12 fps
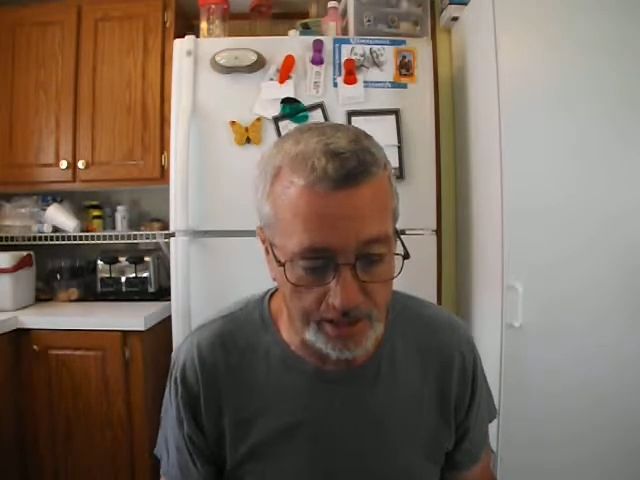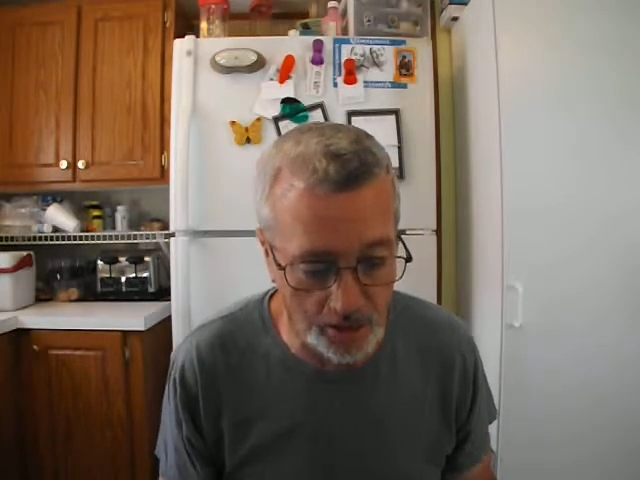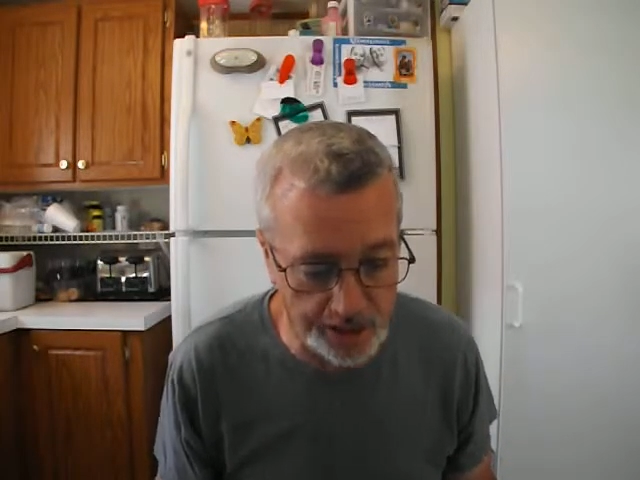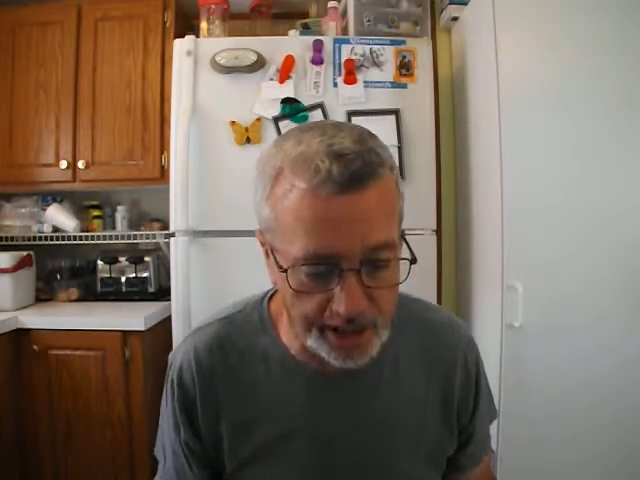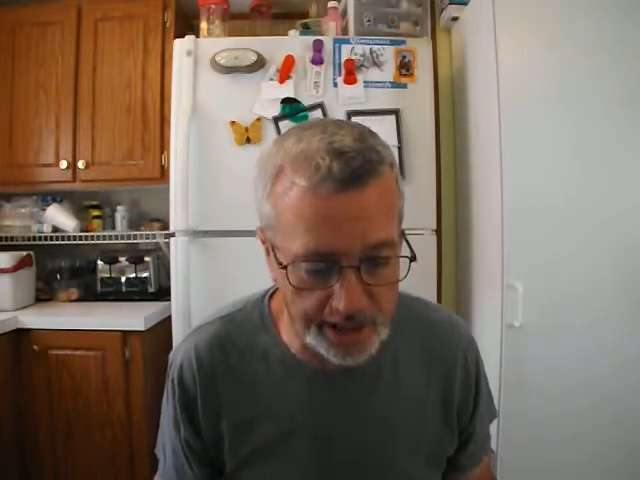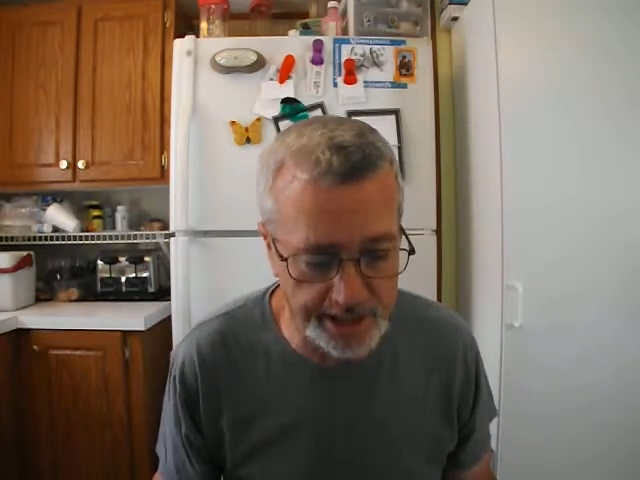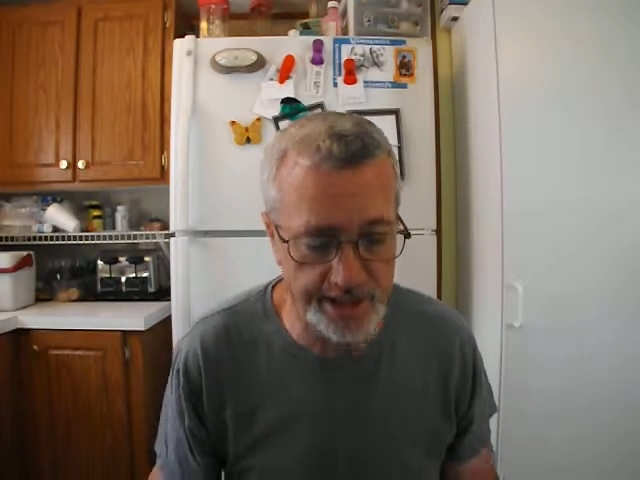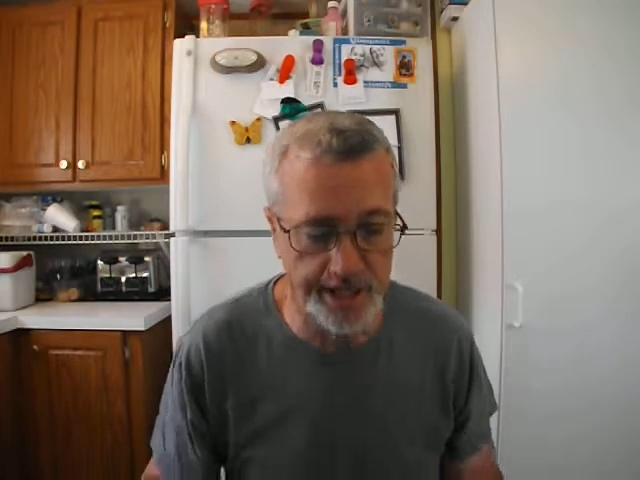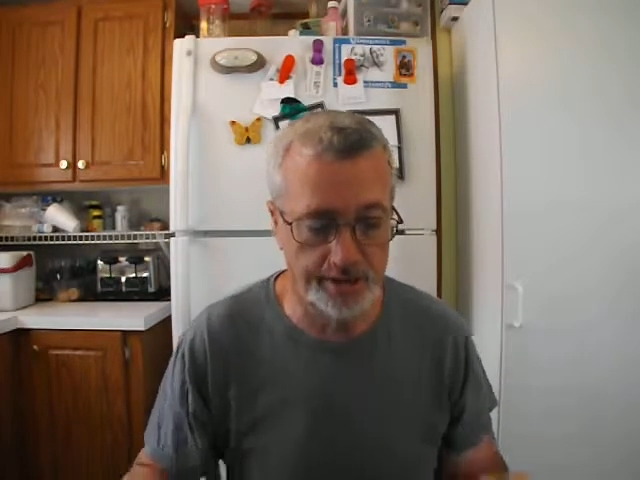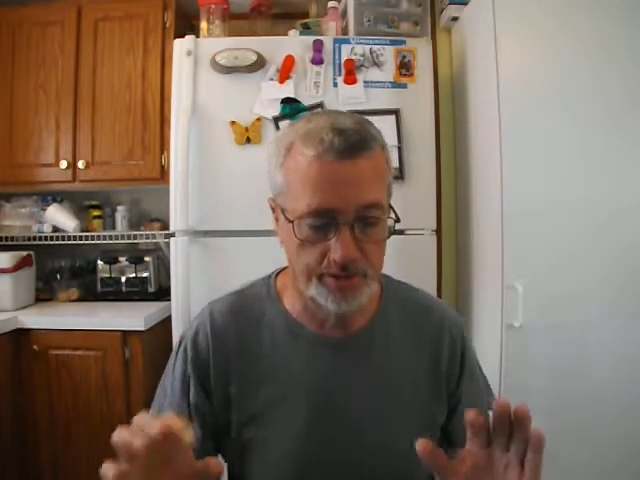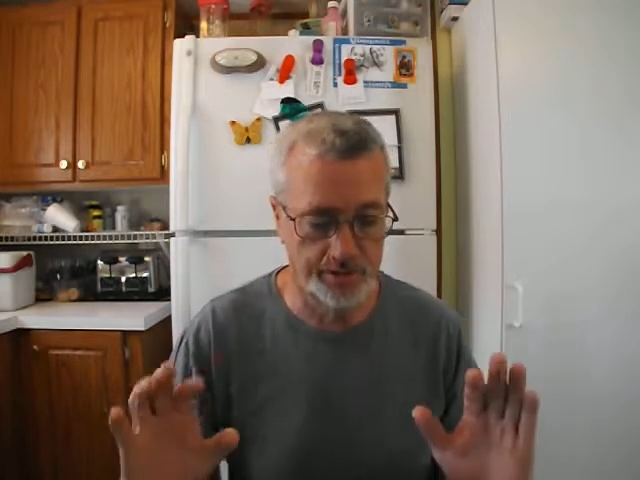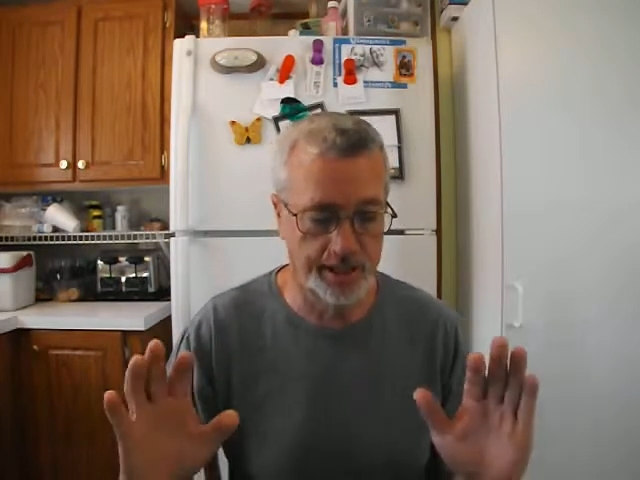Okay, into
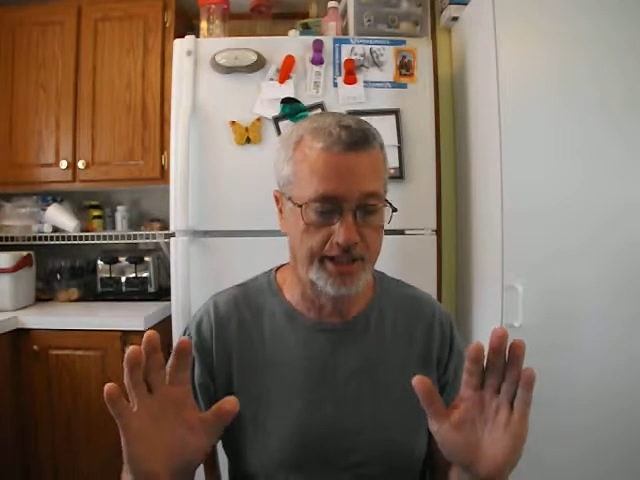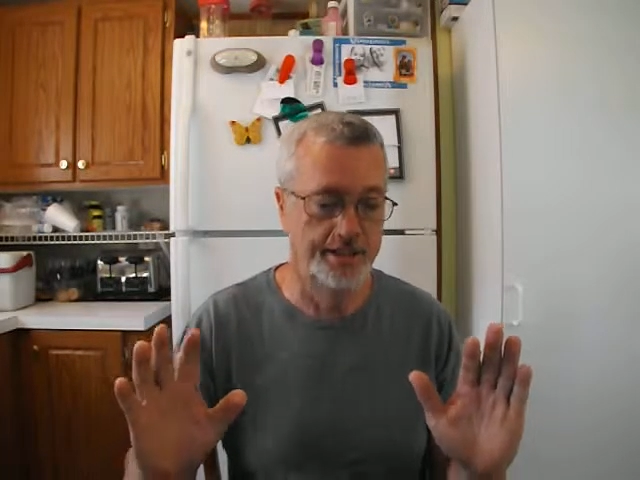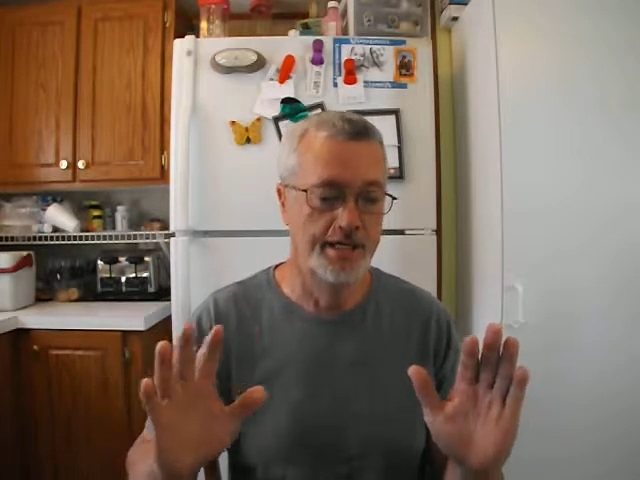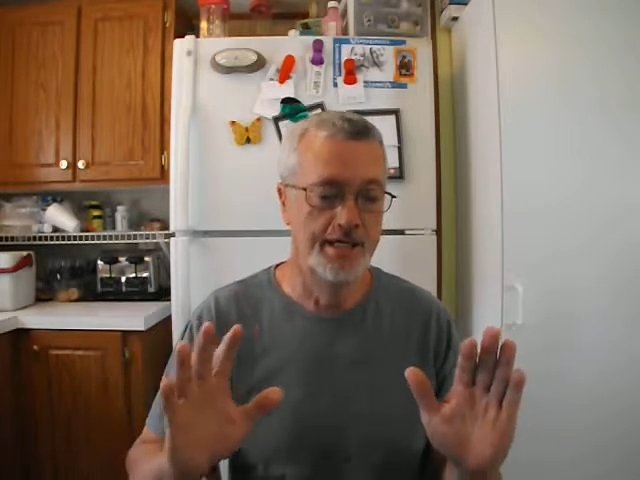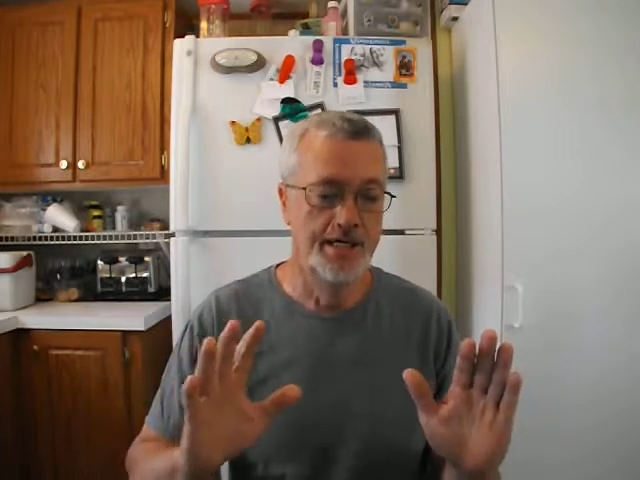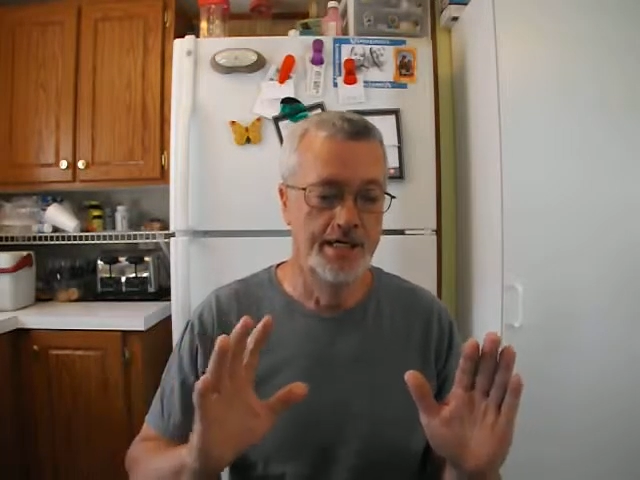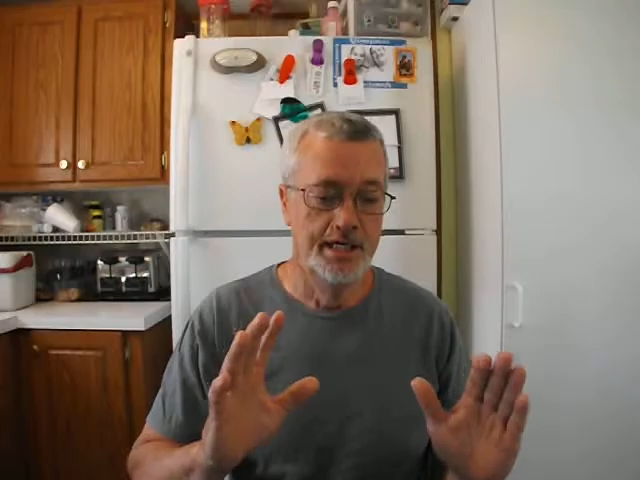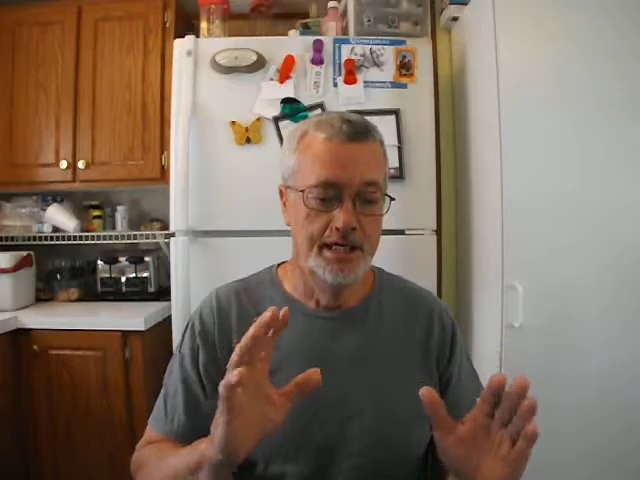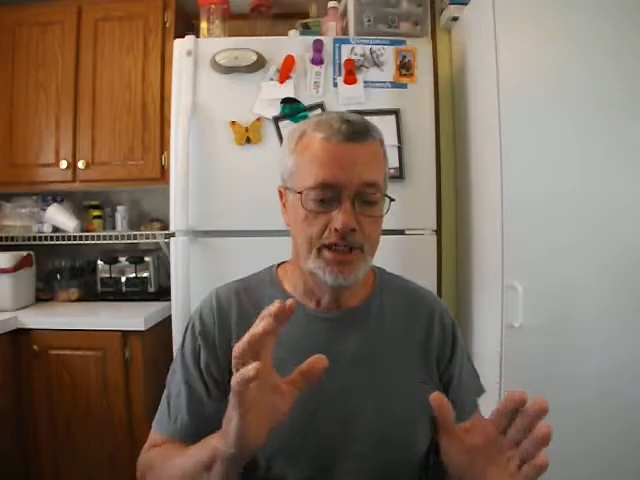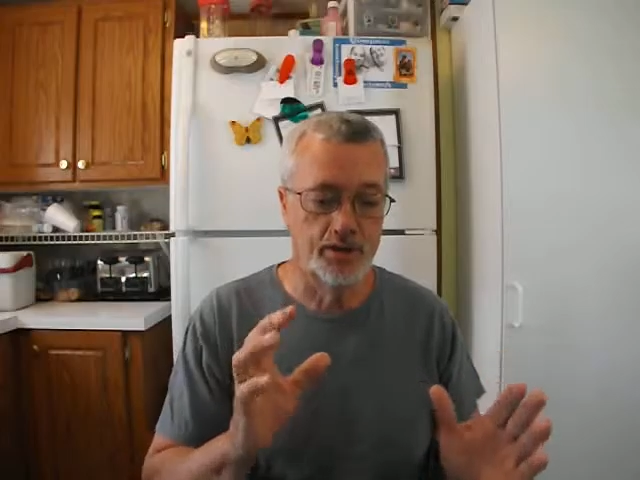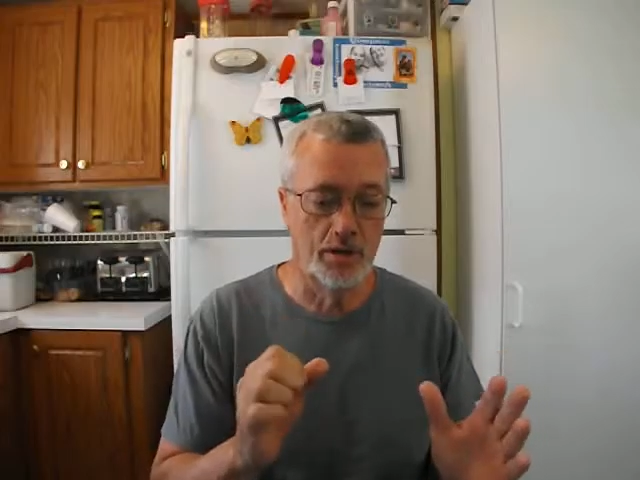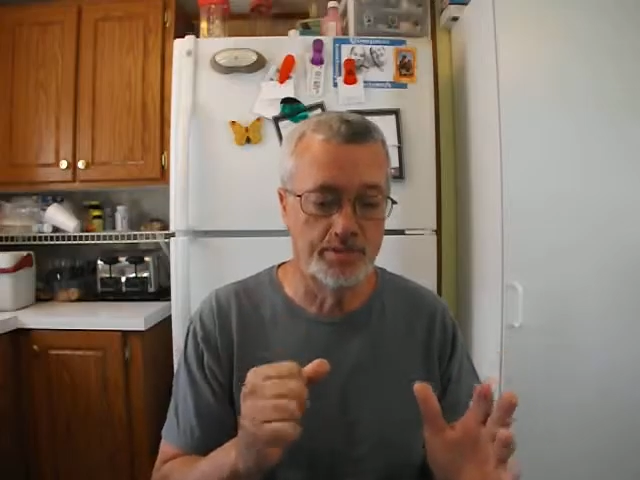that. Okay,
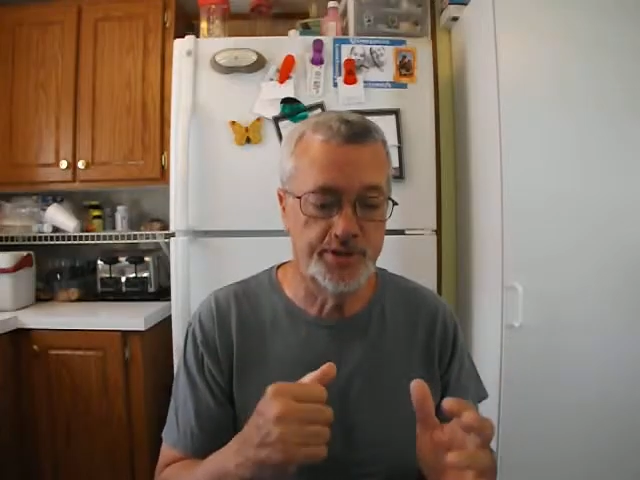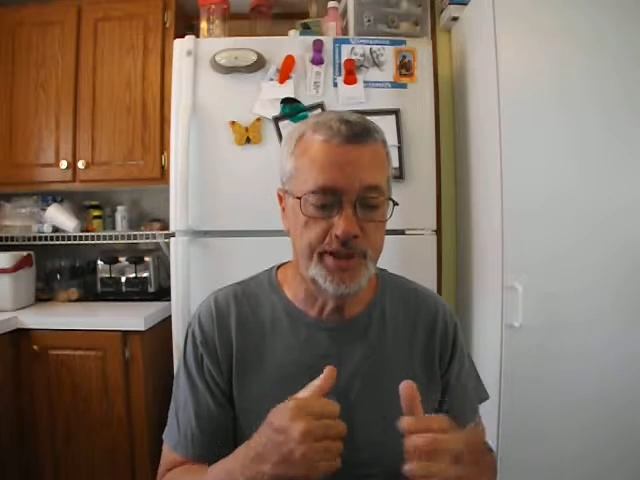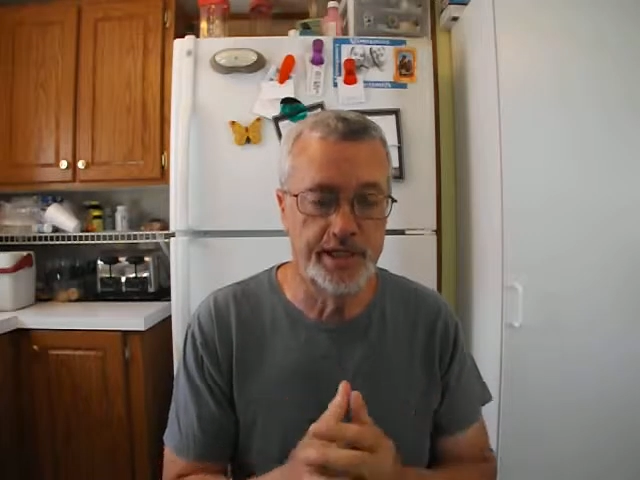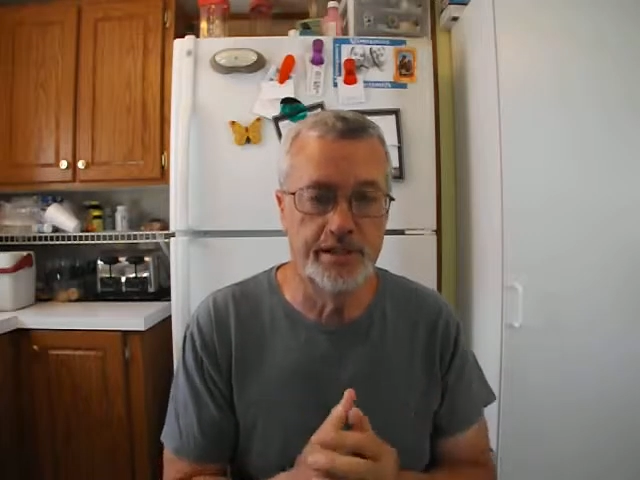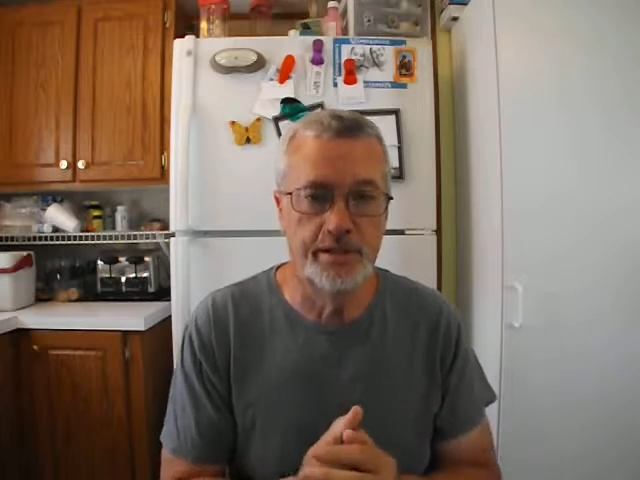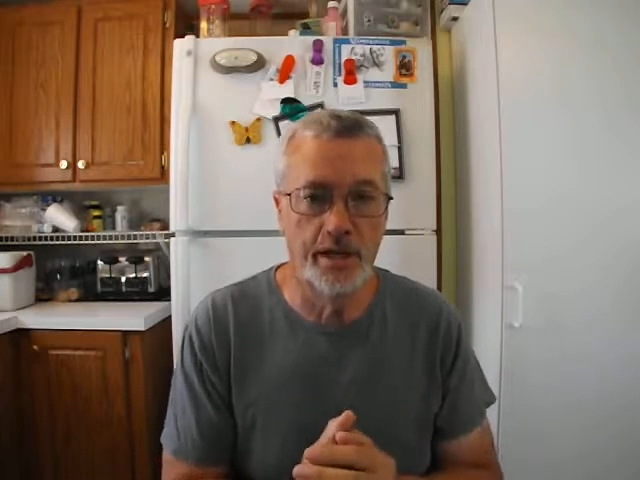that's what I'm saying.